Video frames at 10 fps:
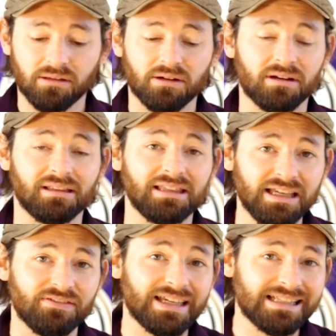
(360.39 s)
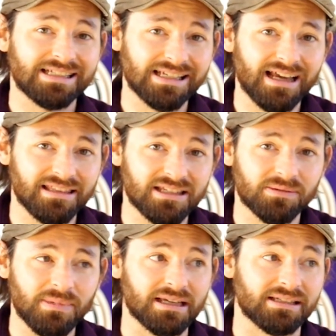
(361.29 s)
that are going to live inside
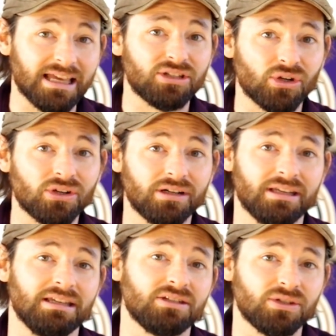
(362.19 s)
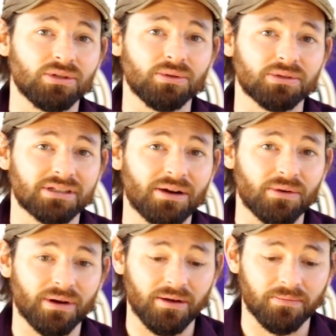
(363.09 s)
this mix and turn it into
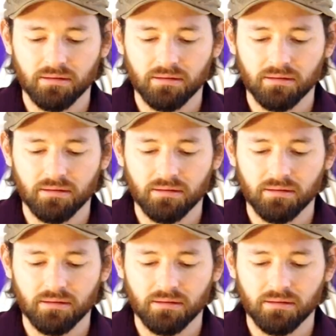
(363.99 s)
sauerkraut.